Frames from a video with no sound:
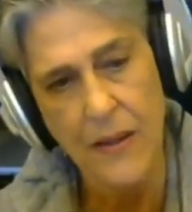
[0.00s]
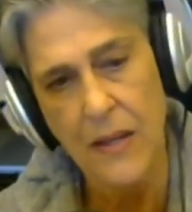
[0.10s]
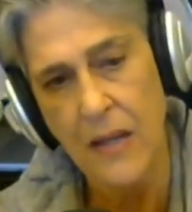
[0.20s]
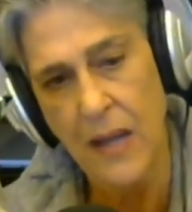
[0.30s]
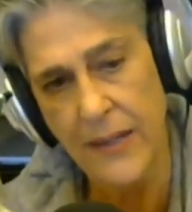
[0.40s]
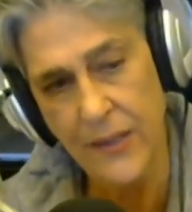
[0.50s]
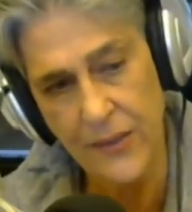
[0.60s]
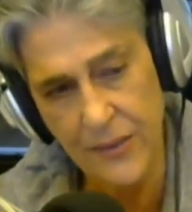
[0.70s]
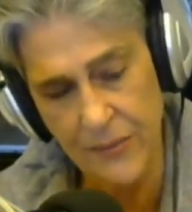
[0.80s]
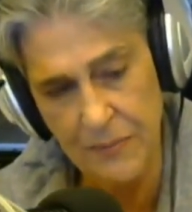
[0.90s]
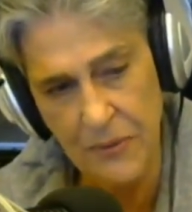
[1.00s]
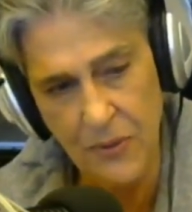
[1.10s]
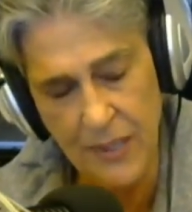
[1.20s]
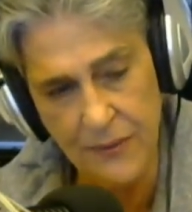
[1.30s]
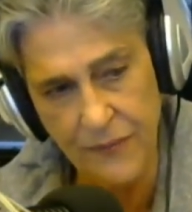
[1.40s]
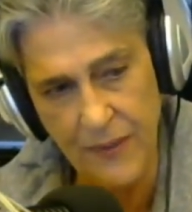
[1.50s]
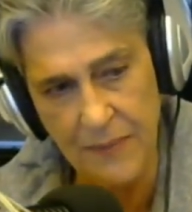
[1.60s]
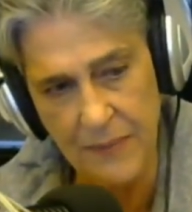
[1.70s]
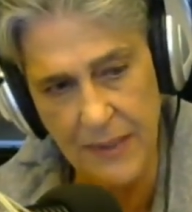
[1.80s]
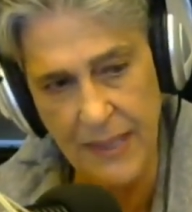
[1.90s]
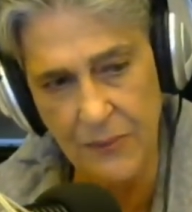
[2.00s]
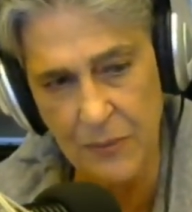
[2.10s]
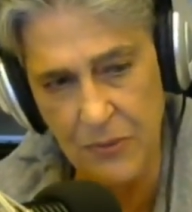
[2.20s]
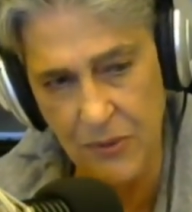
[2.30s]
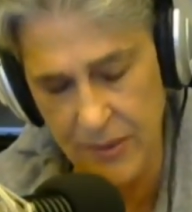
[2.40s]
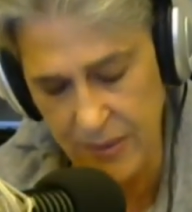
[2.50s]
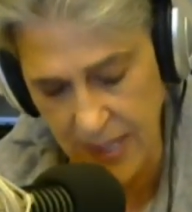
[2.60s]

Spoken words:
I heard a report from a reporter